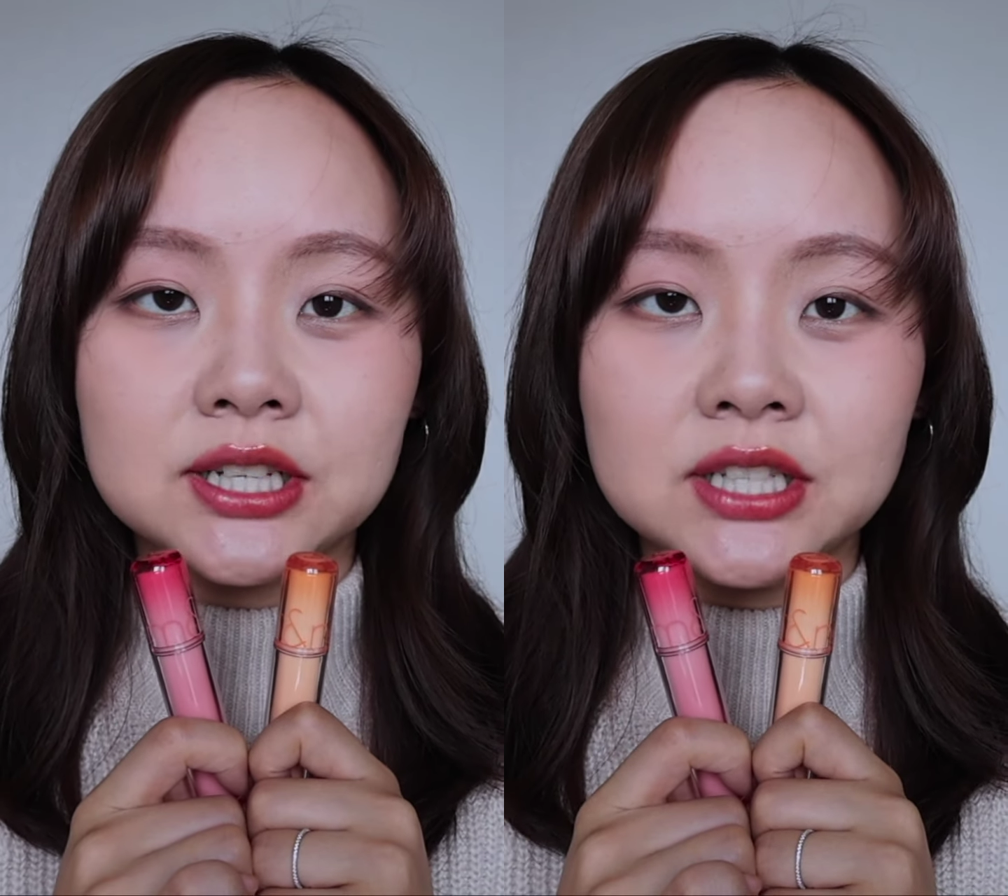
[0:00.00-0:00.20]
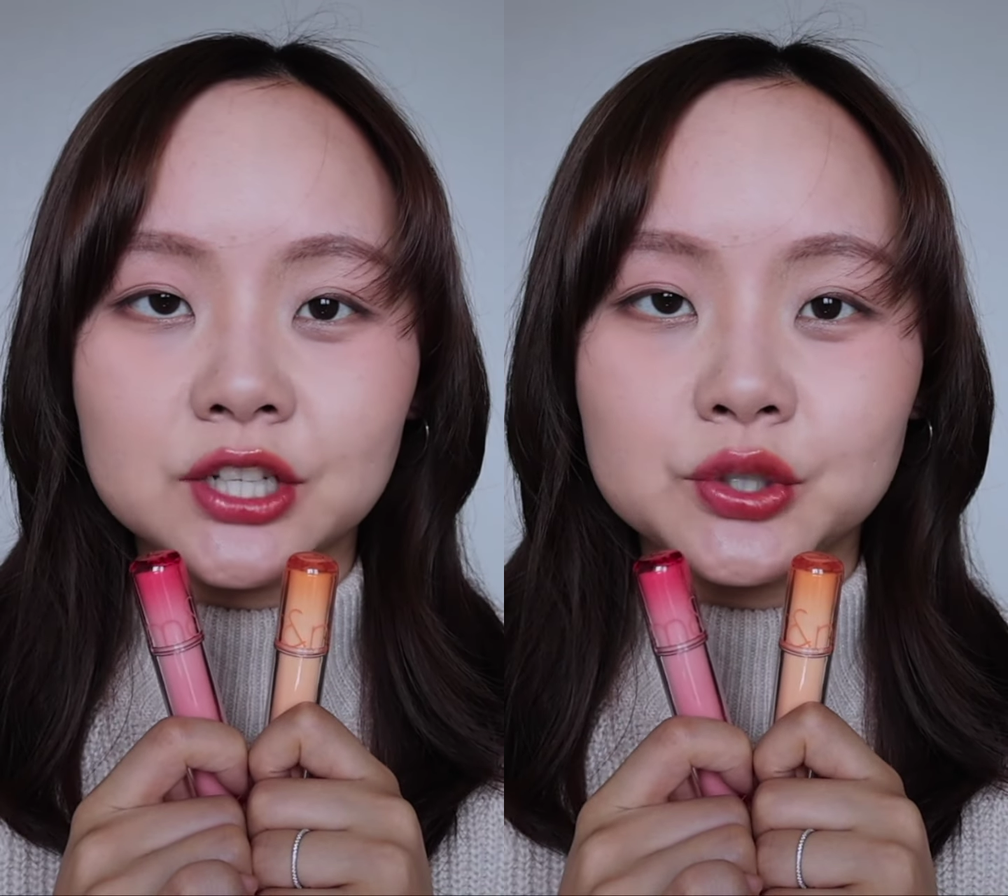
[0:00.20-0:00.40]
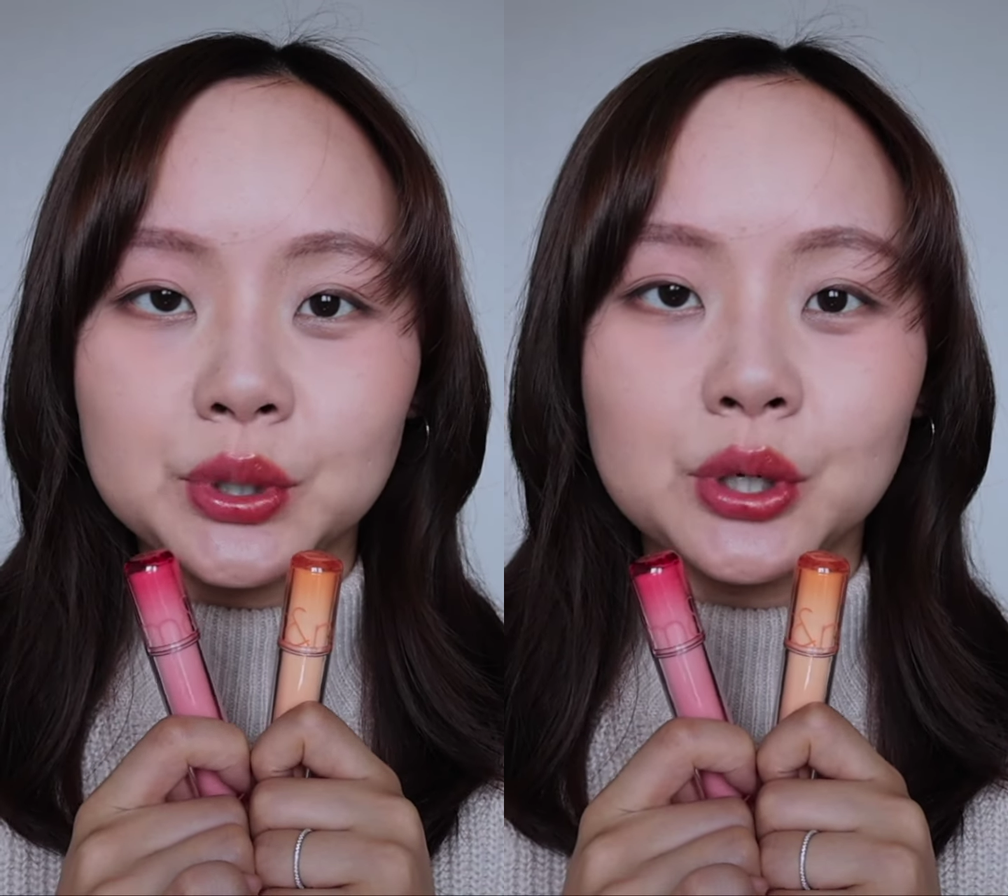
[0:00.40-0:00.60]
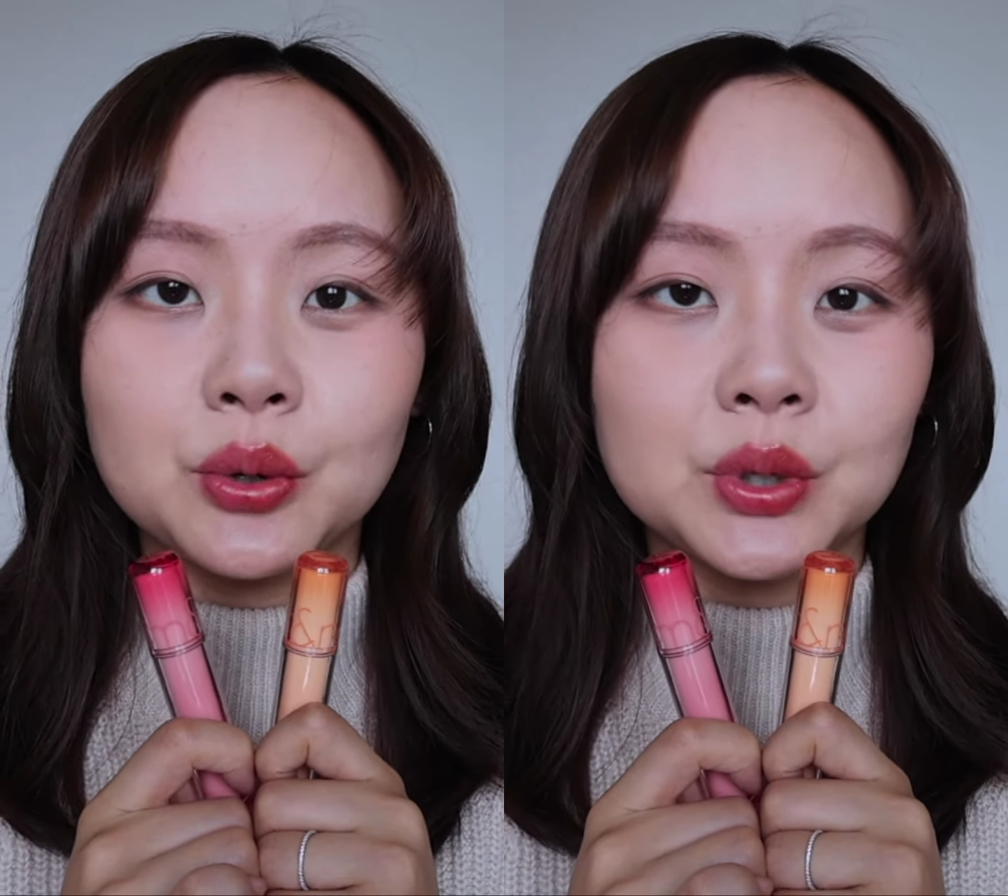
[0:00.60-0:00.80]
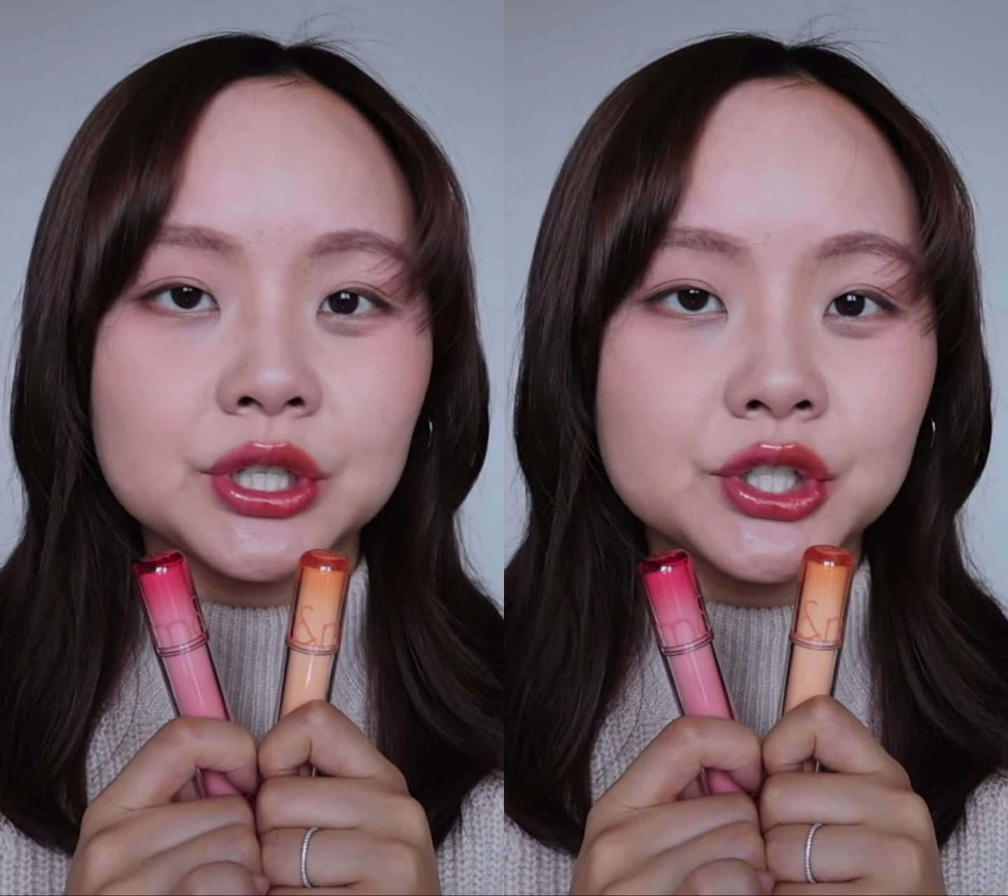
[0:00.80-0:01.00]
tangerine
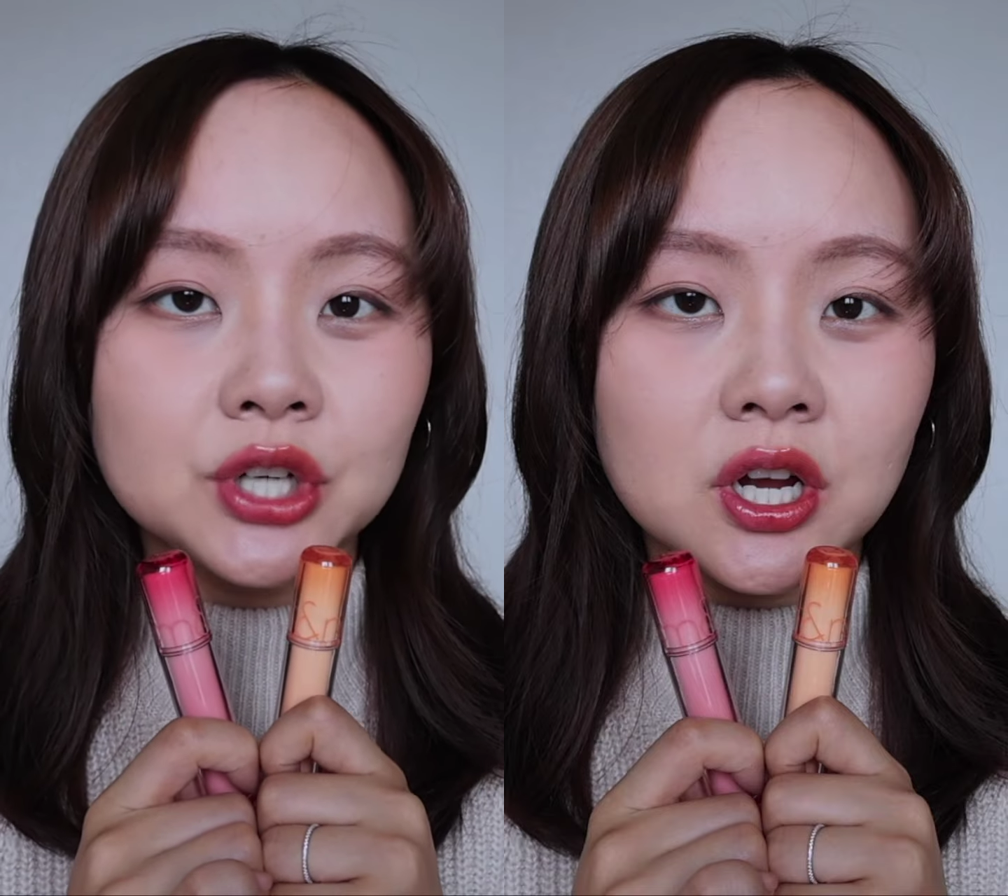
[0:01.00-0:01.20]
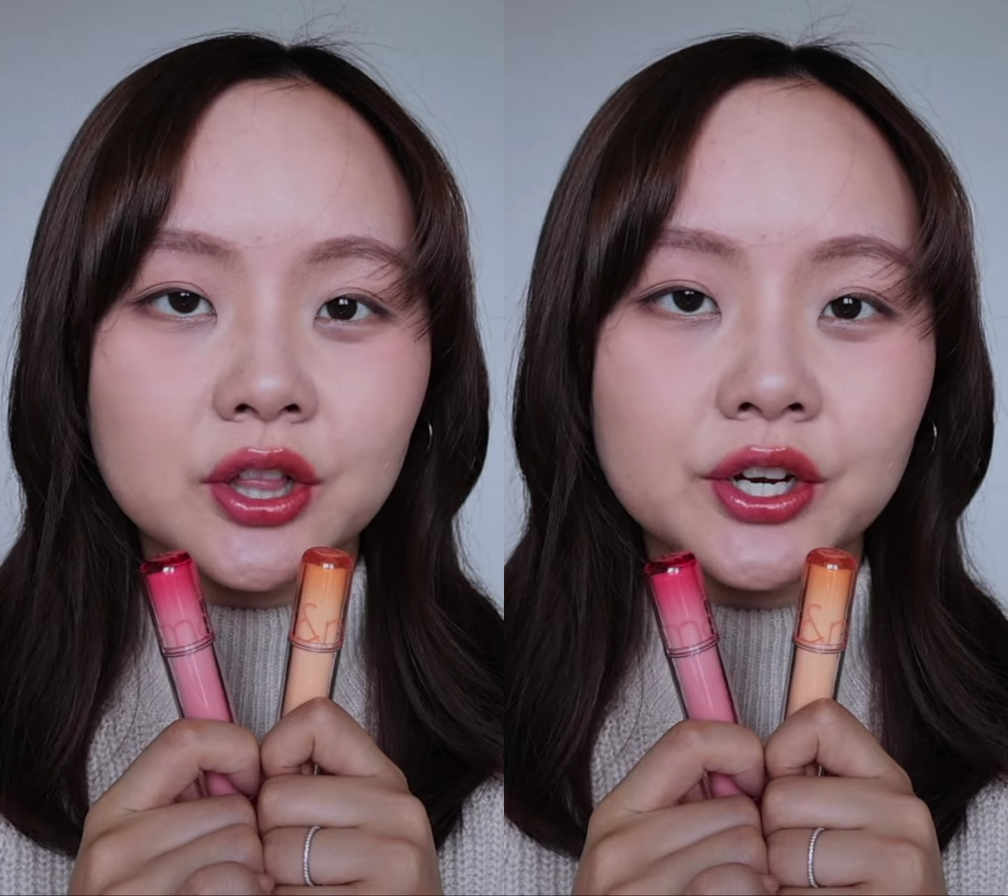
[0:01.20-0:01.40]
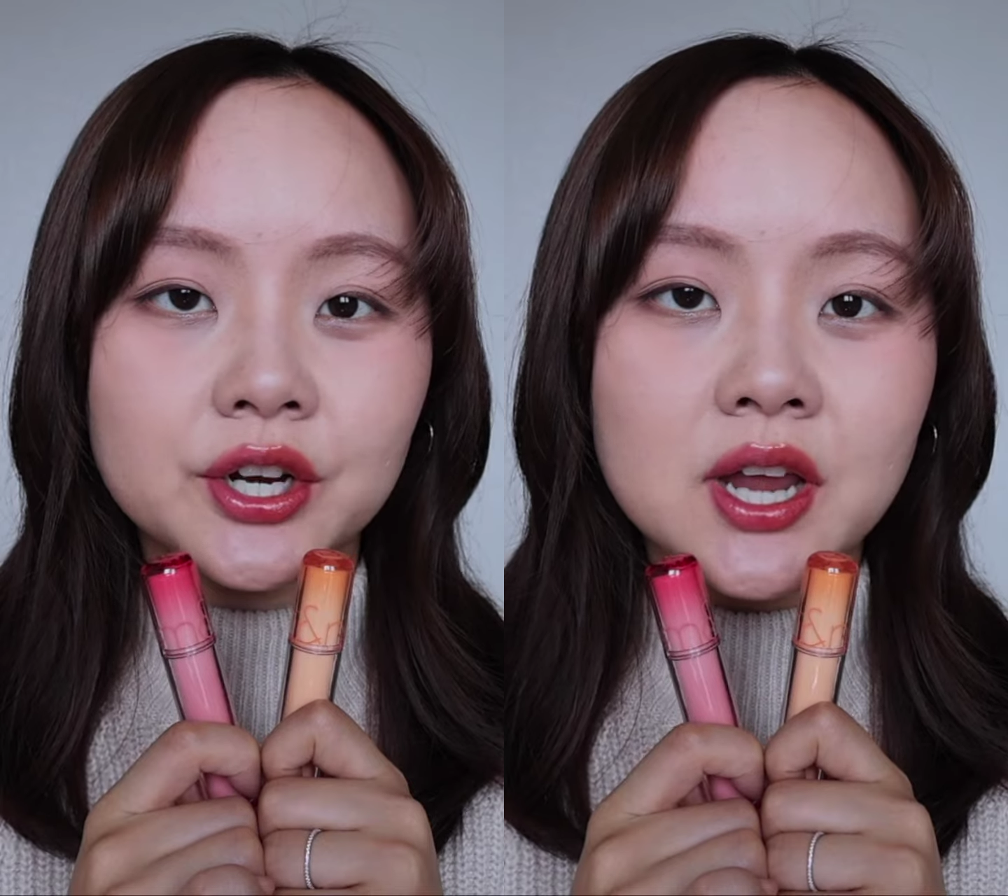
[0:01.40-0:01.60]
orange color.